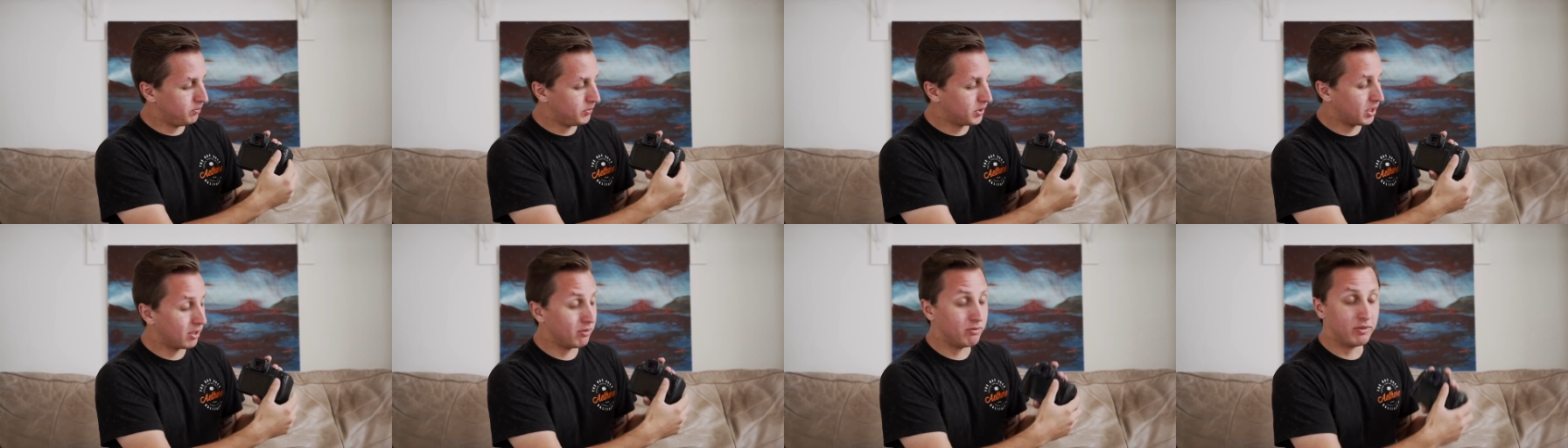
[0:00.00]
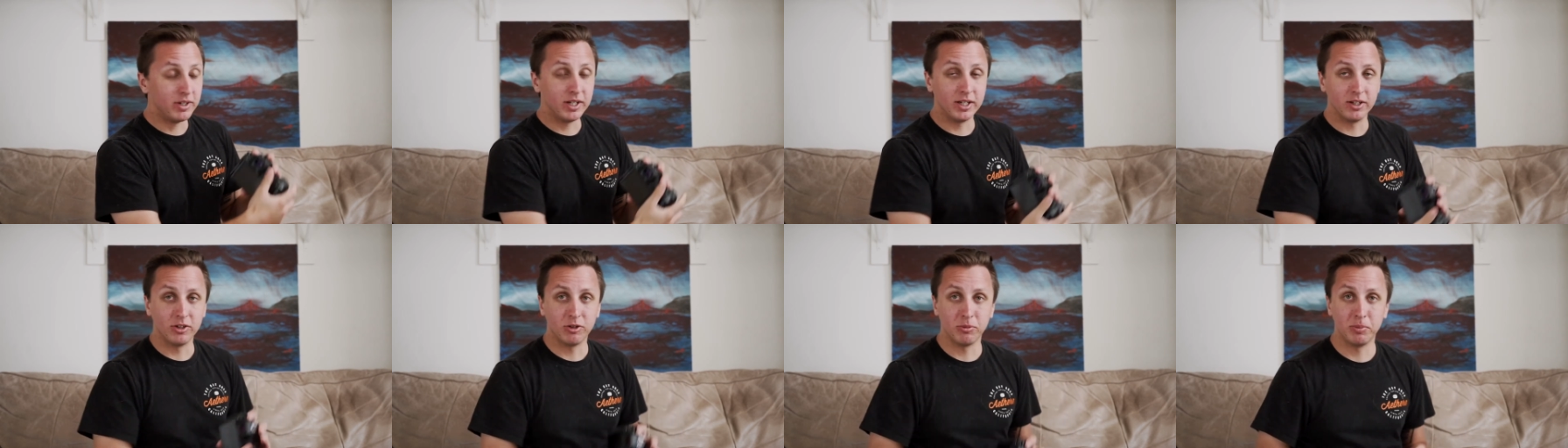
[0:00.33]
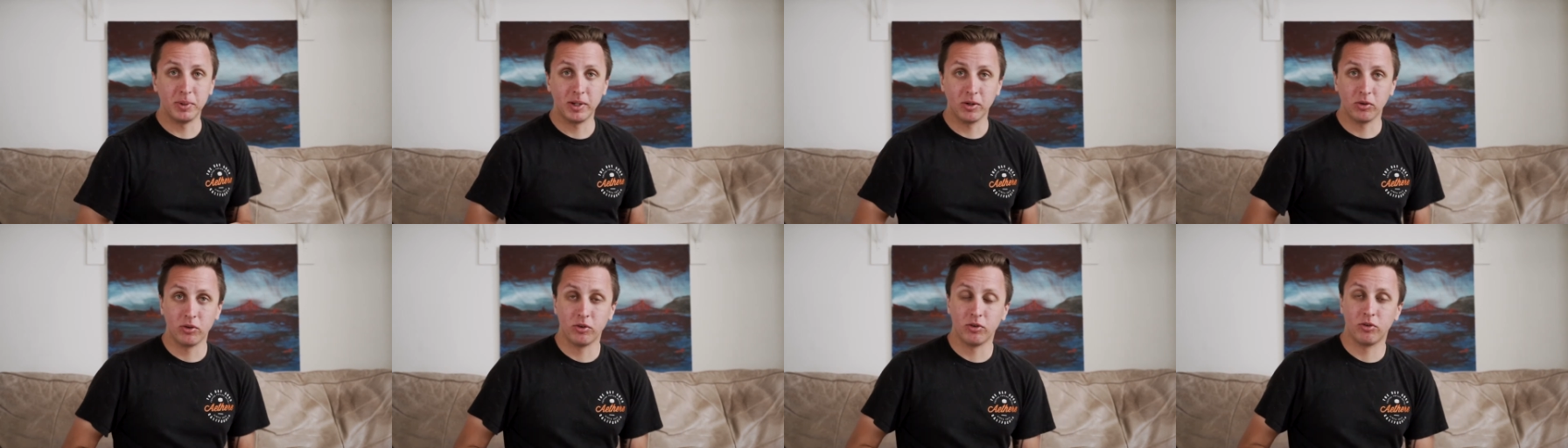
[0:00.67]
convenient to
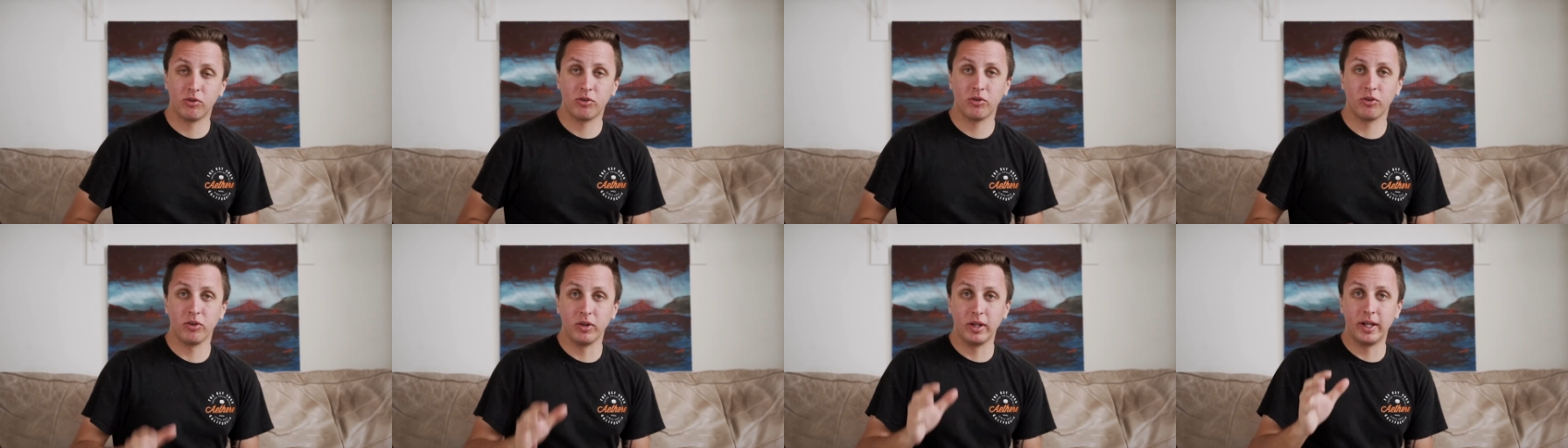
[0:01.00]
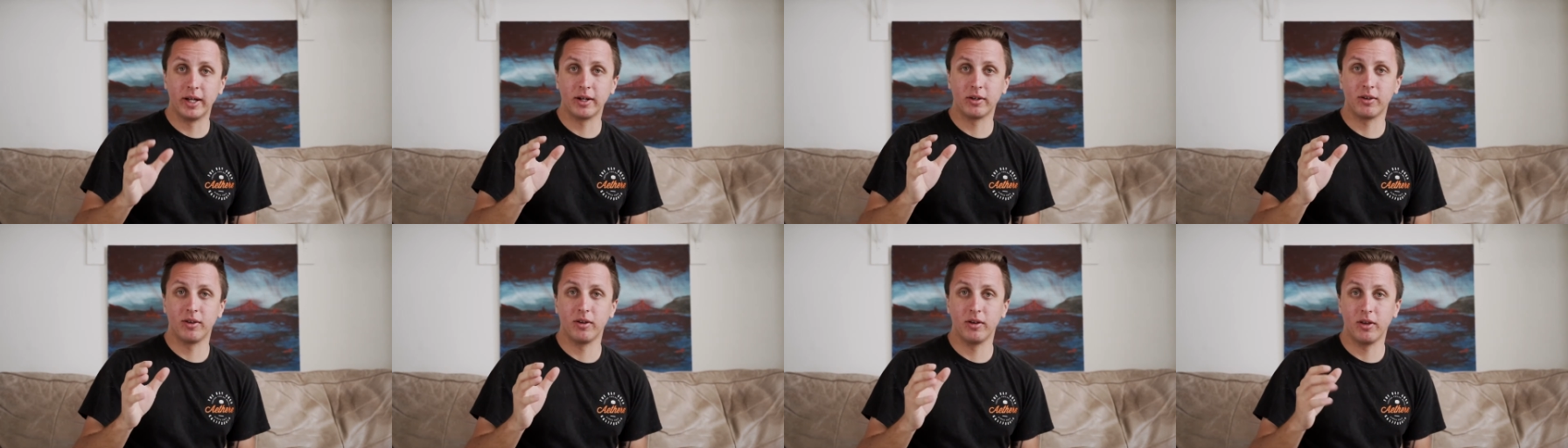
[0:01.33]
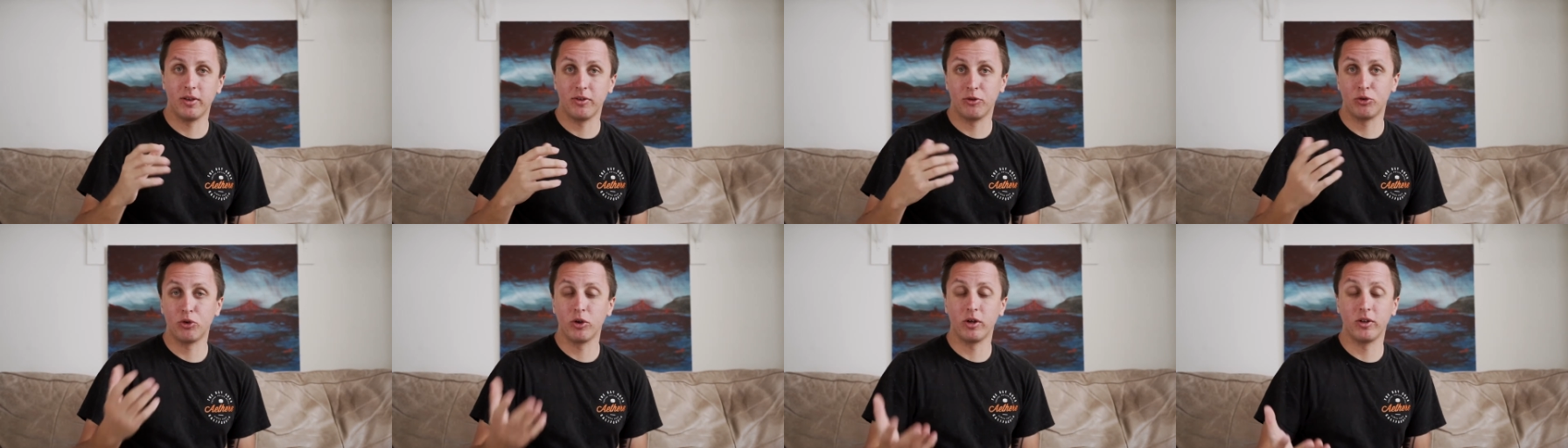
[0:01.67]
be able to select
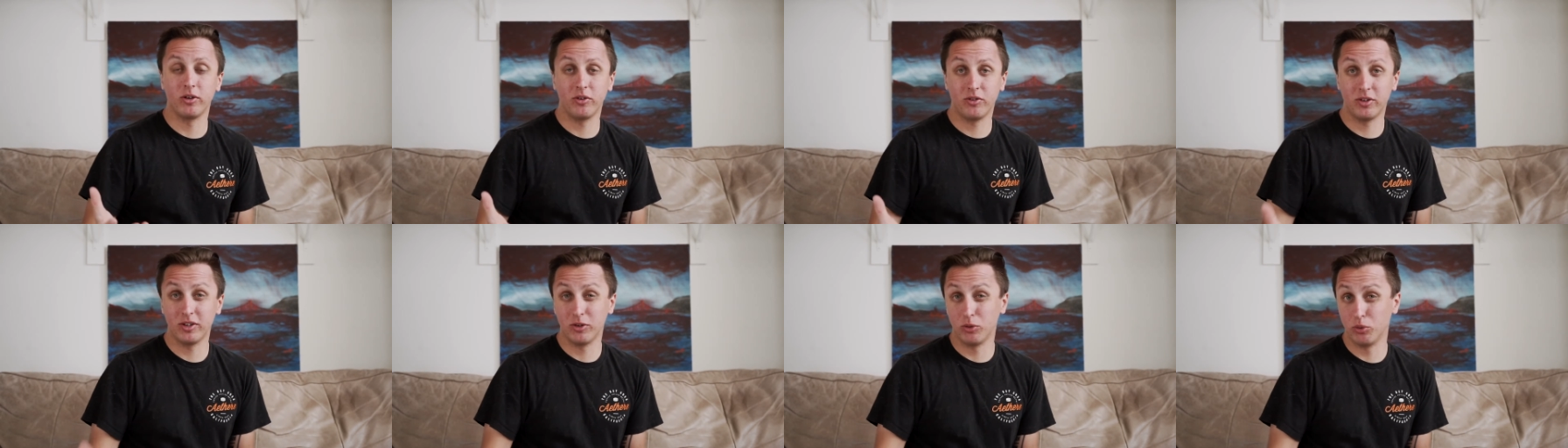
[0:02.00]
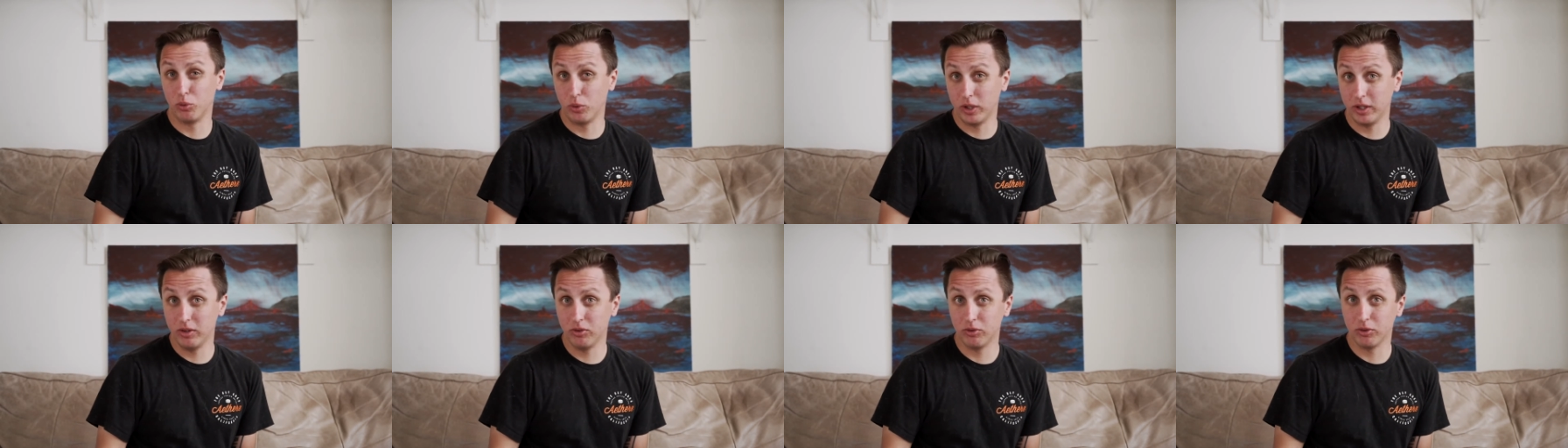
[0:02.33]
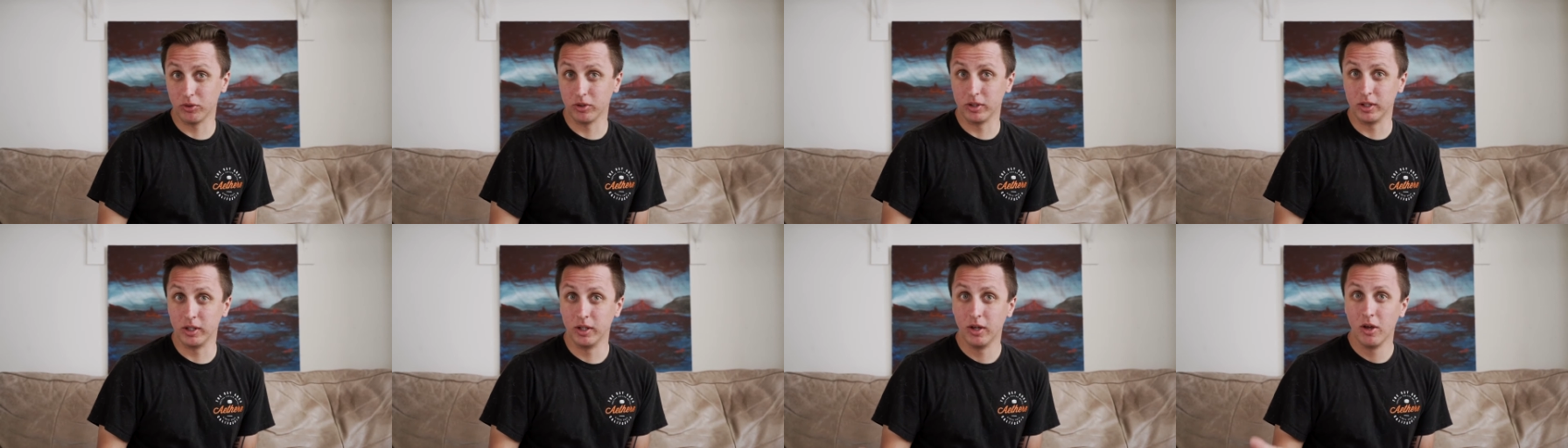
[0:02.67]
so, so
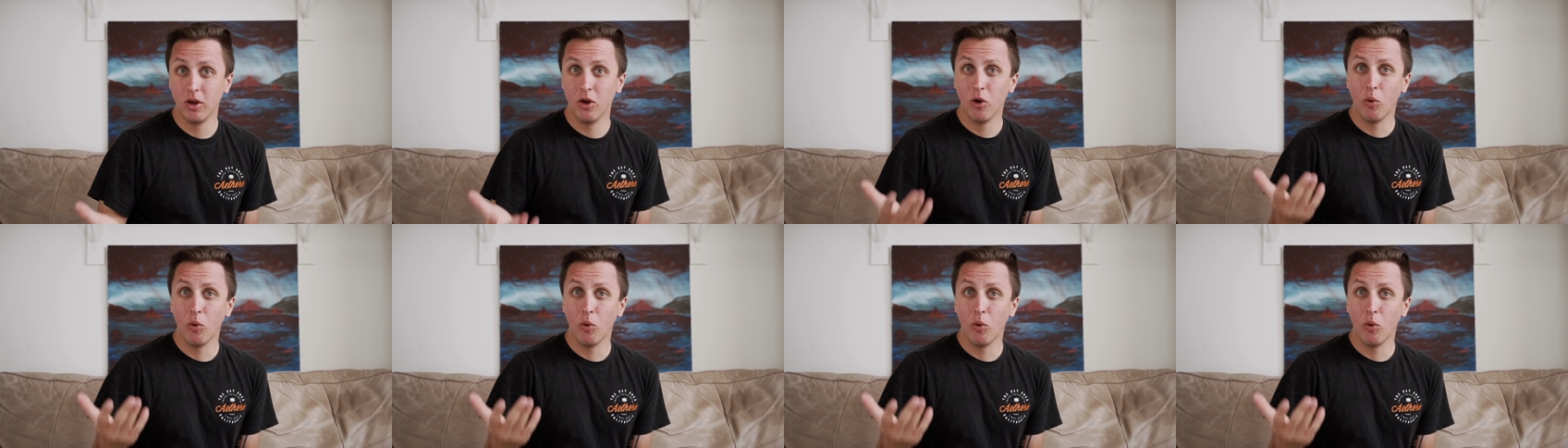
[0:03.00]
easily